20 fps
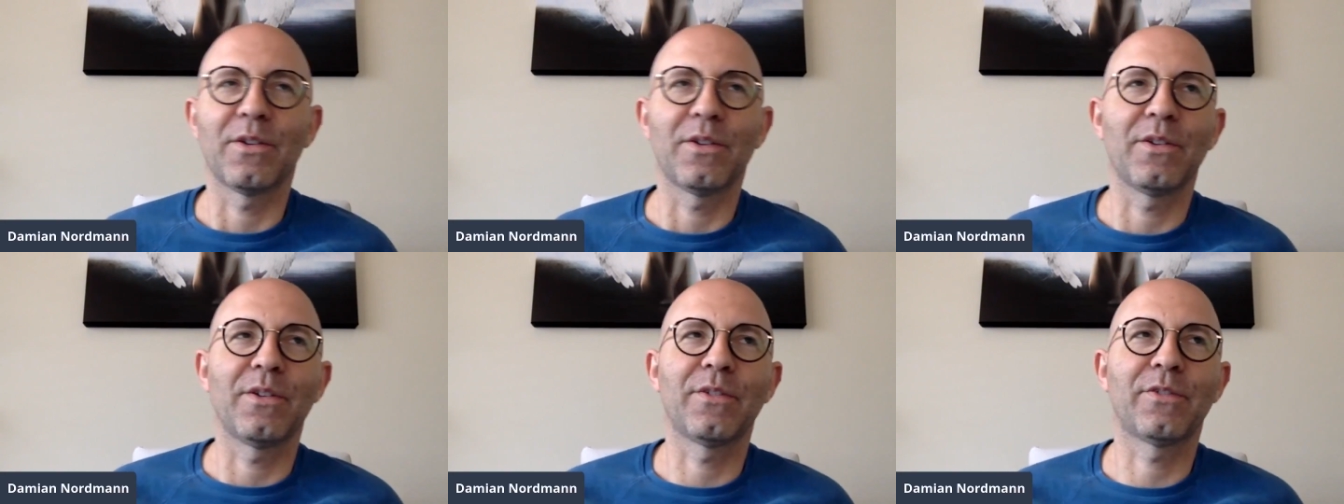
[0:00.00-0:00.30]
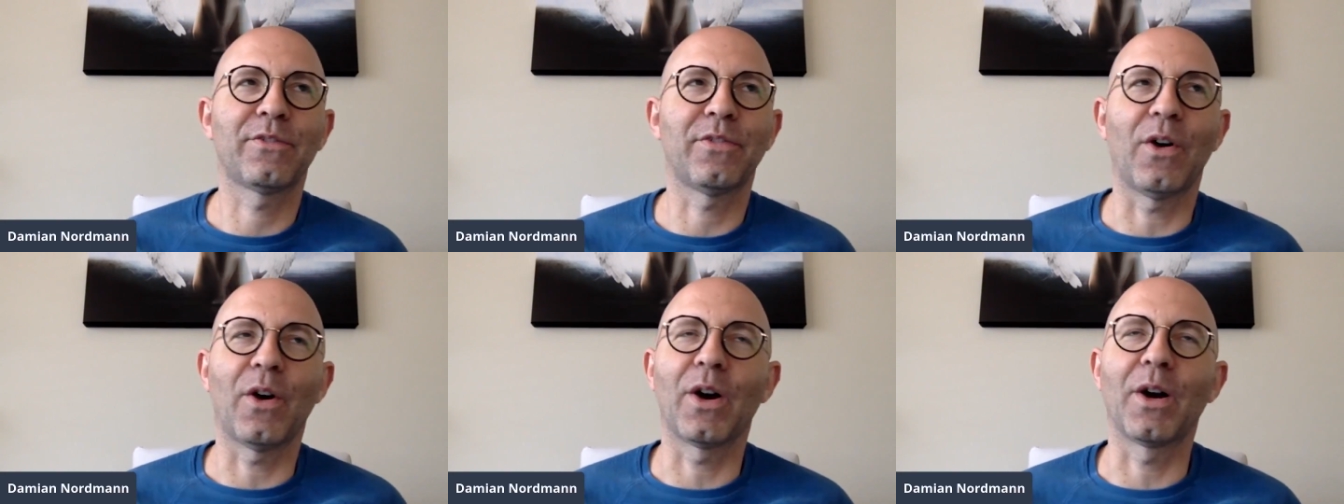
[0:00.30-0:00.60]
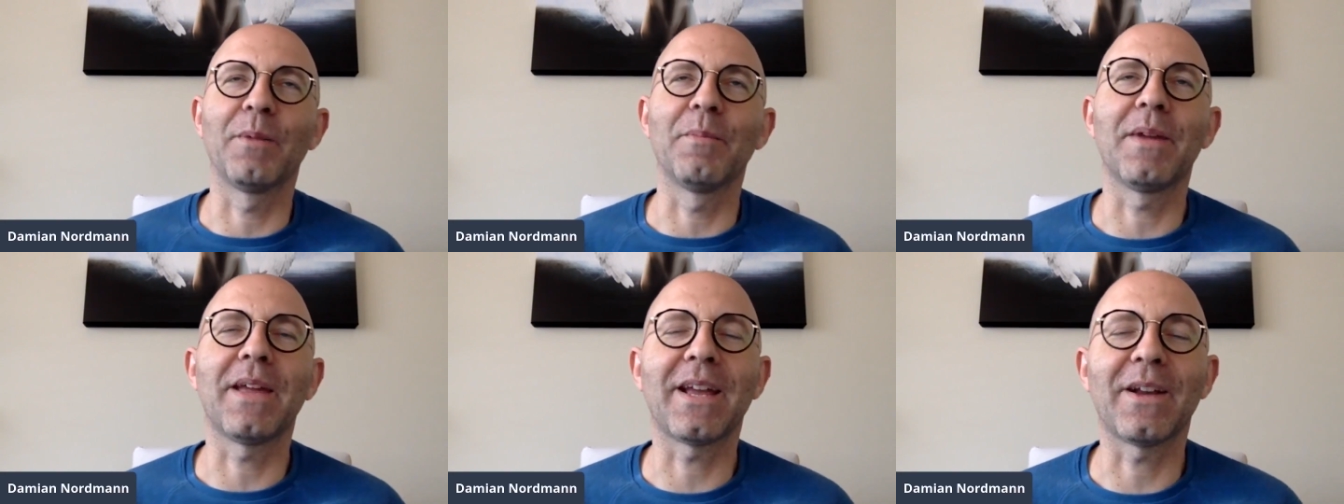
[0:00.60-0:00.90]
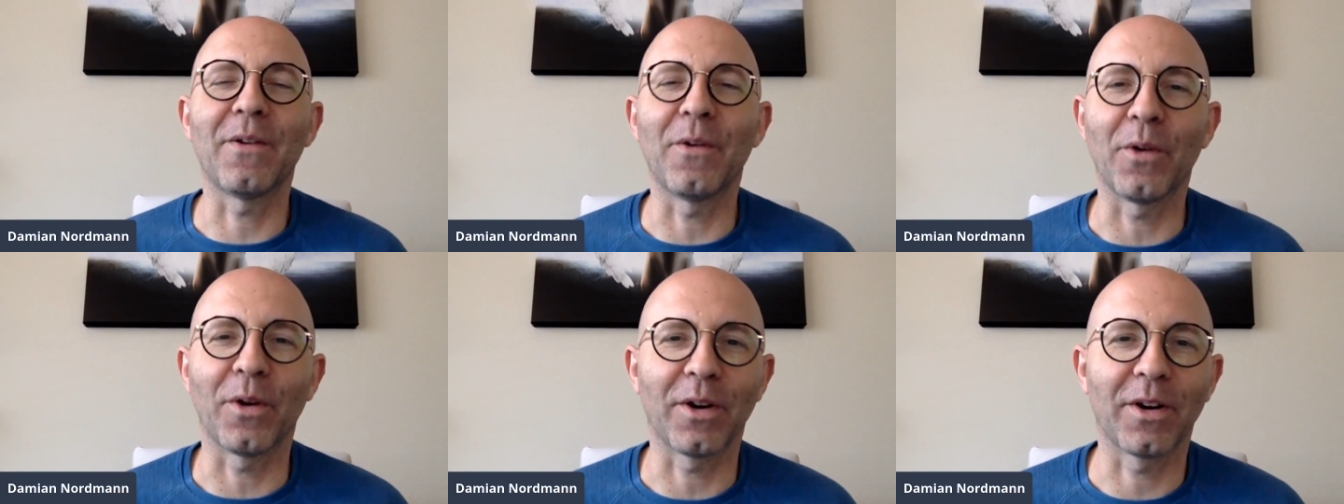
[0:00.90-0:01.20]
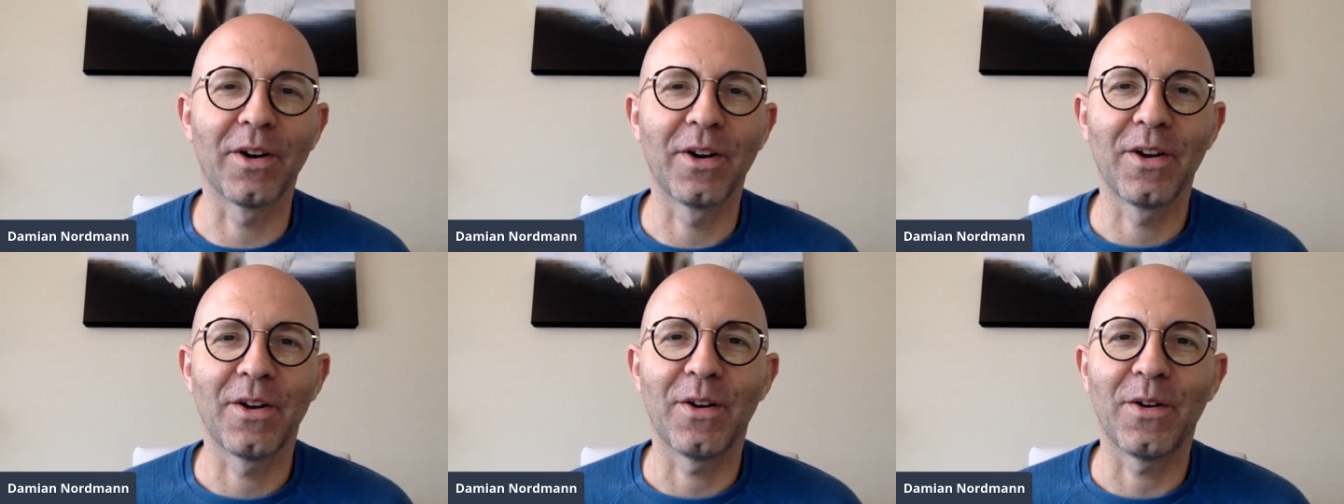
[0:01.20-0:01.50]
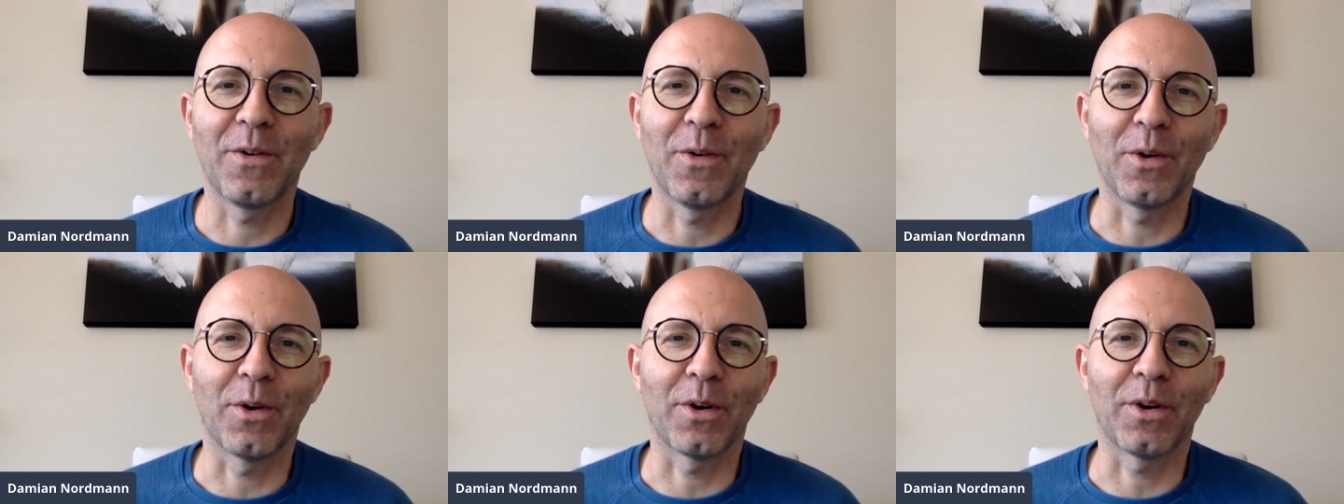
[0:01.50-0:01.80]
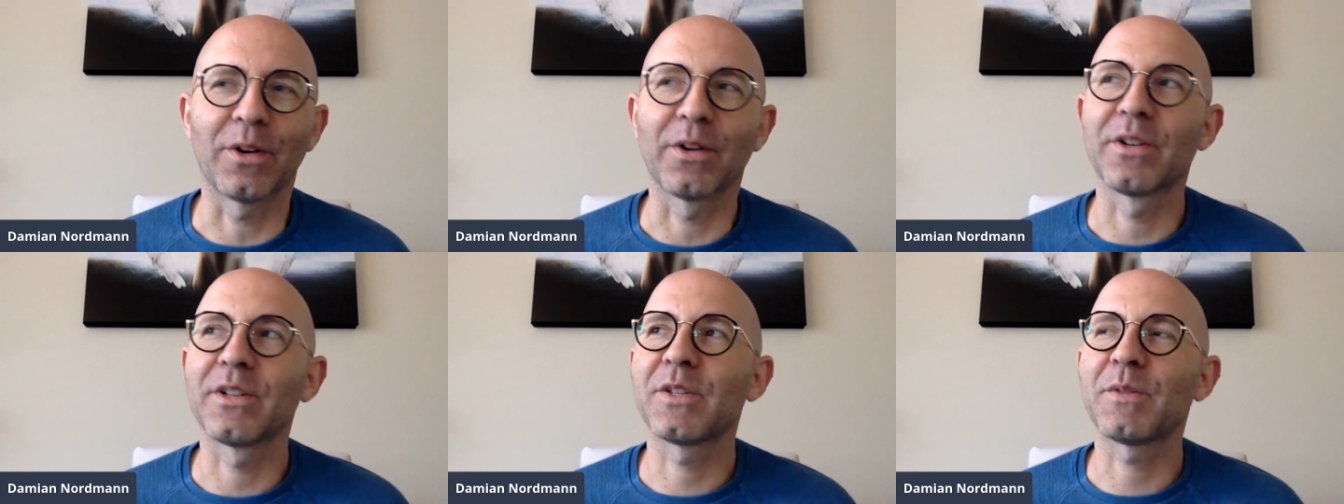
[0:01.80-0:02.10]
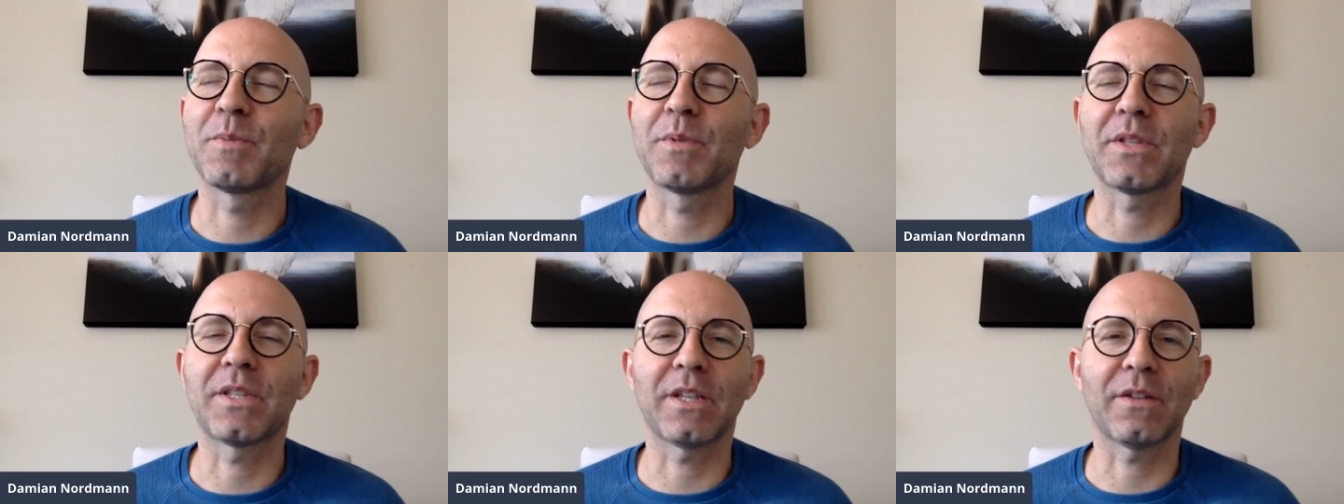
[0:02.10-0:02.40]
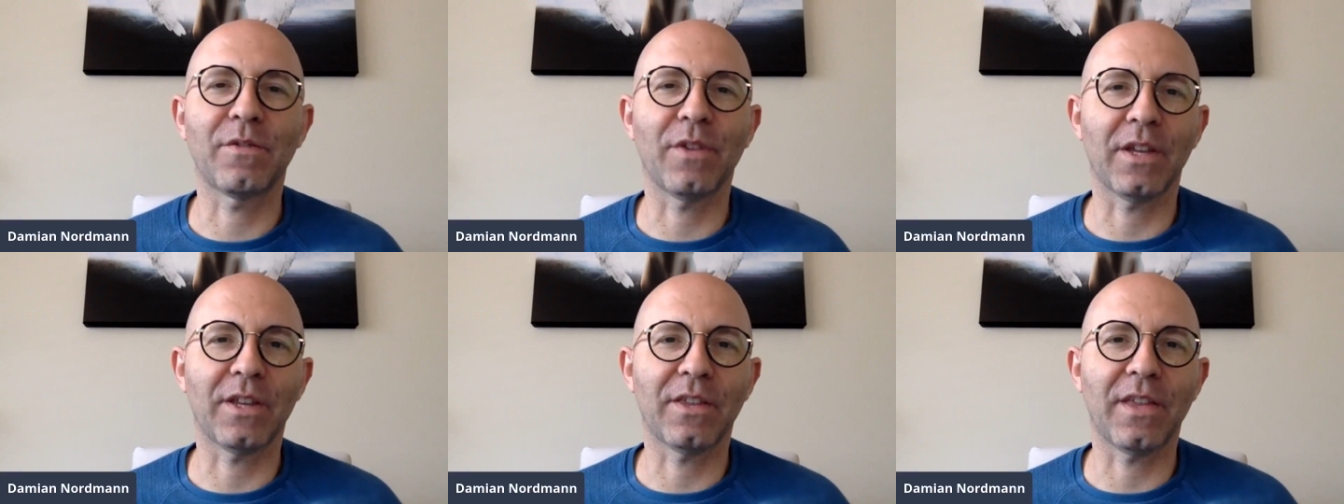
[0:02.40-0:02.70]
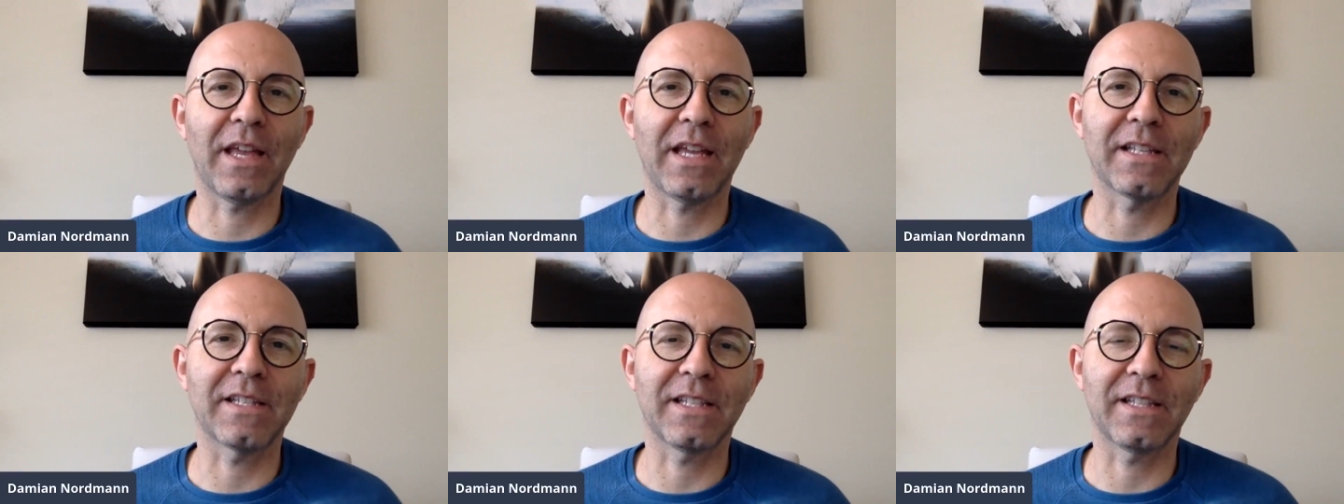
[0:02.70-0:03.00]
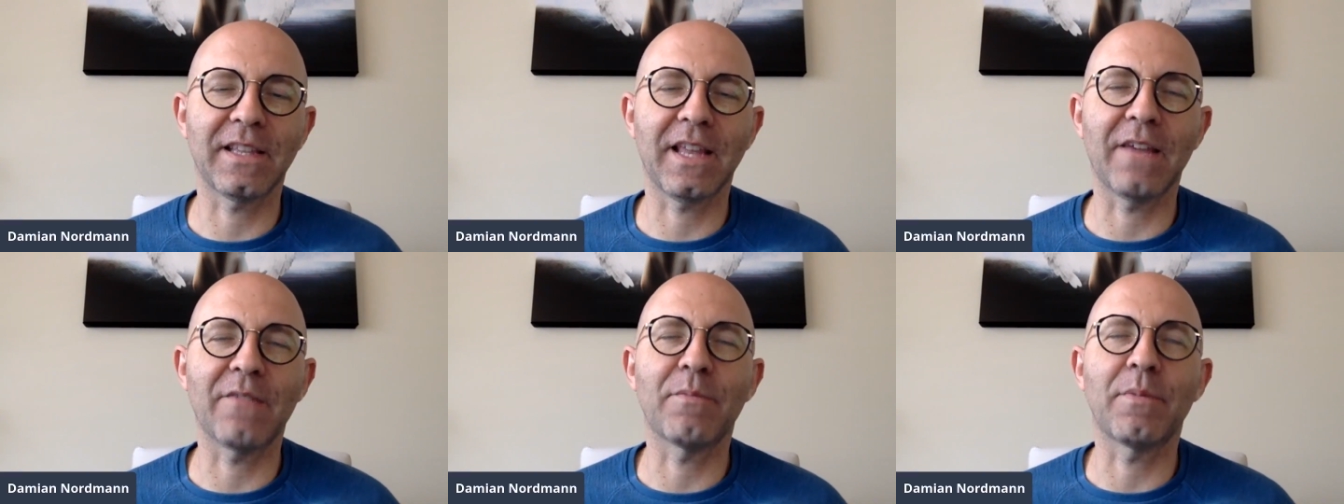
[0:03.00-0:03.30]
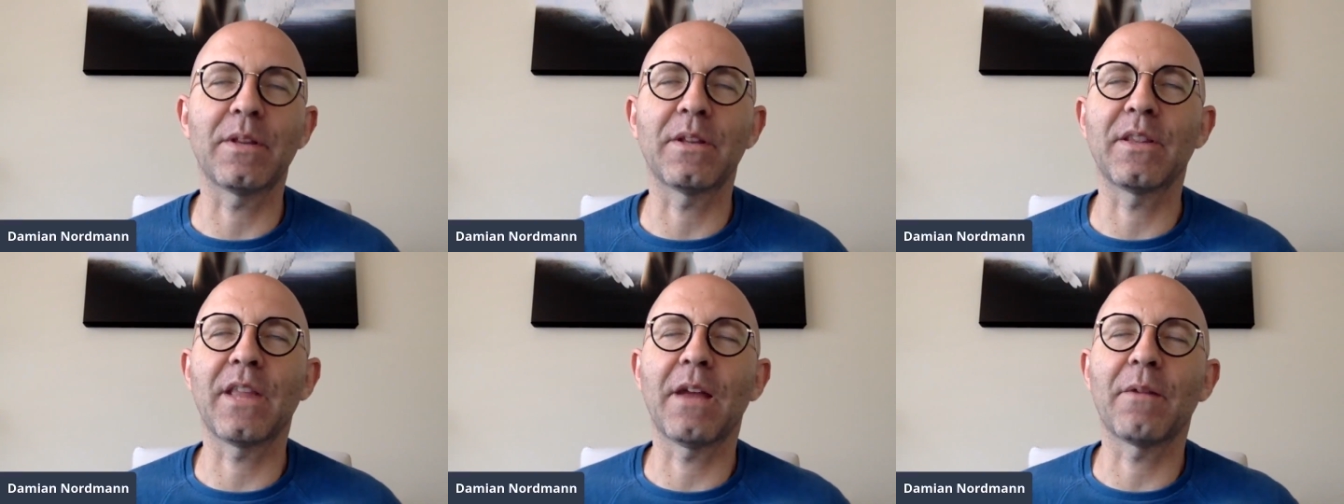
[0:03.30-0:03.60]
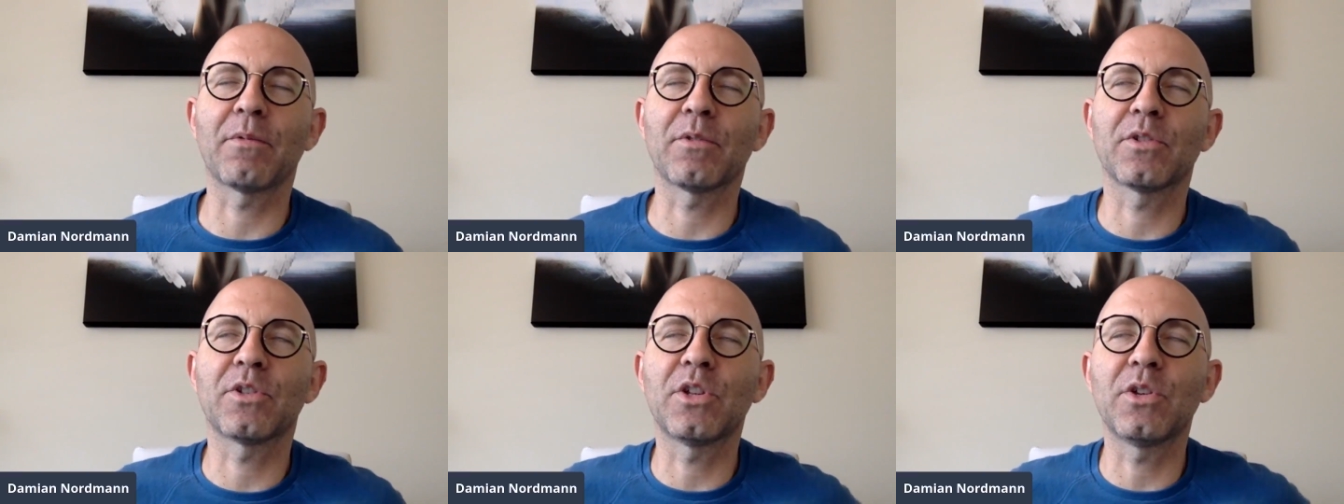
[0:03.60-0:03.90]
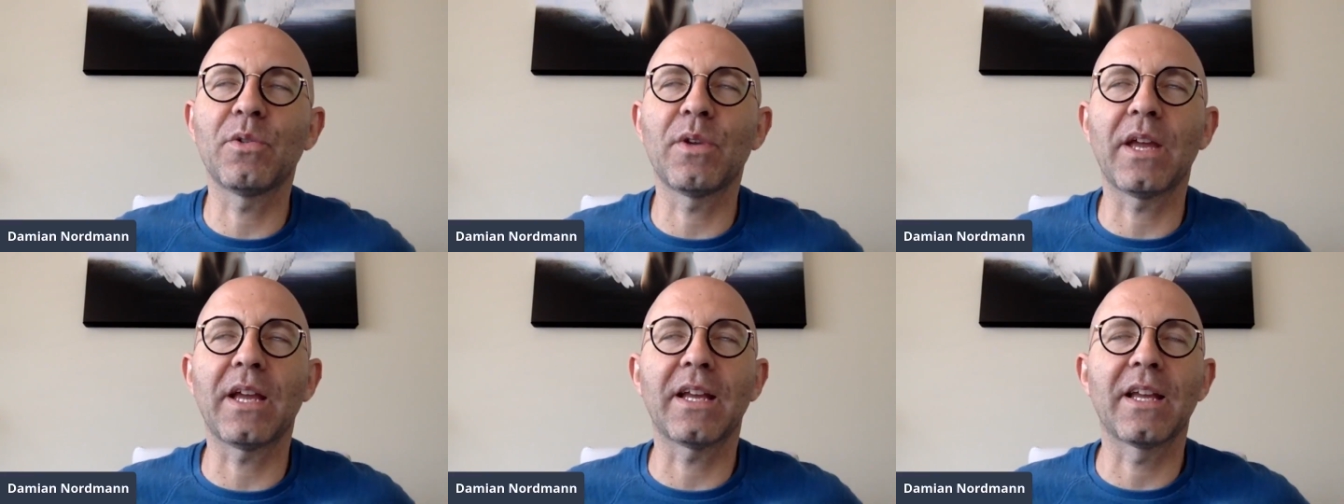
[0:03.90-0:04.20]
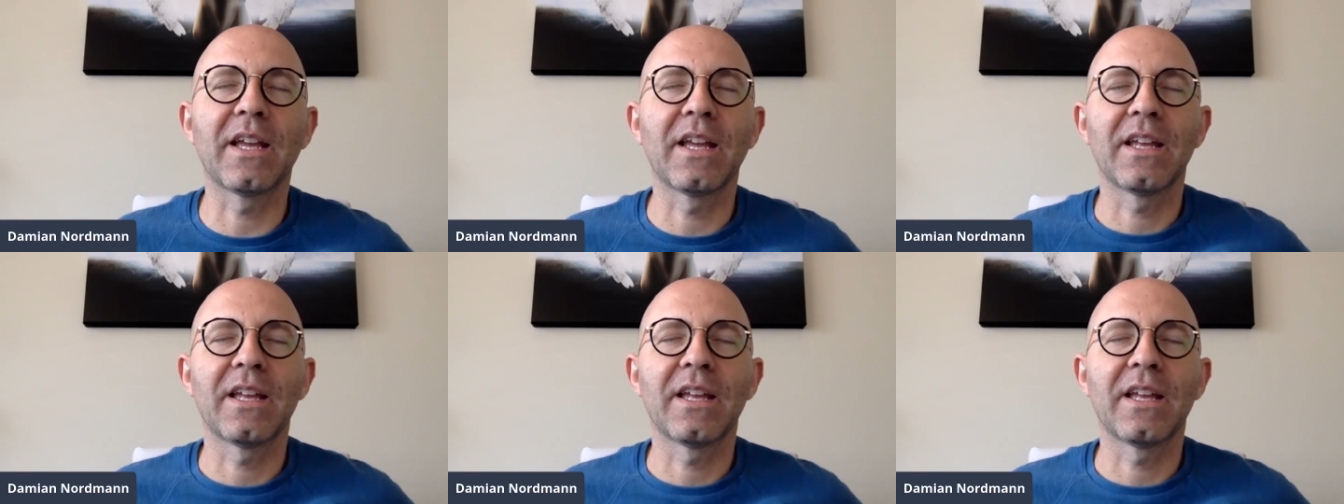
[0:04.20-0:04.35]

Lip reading: farming or specific things that they were doing,